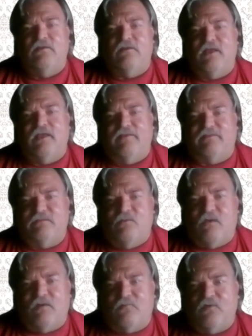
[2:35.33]
ASME
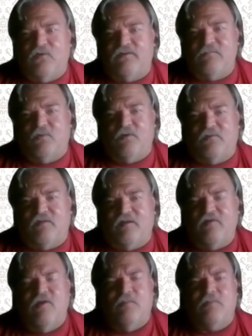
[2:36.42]

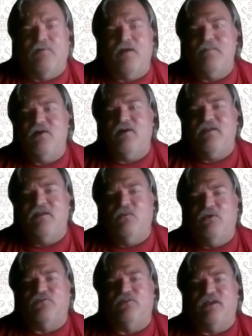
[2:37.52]
Y14.5, but primarily it
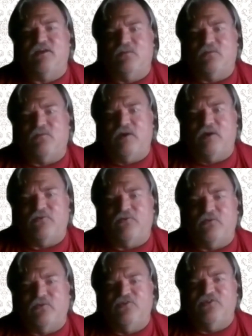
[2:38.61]
was to get a
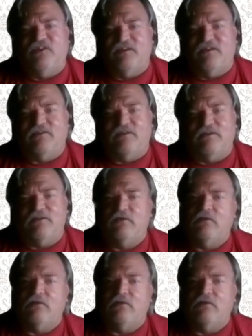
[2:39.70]
refresher on GD&T.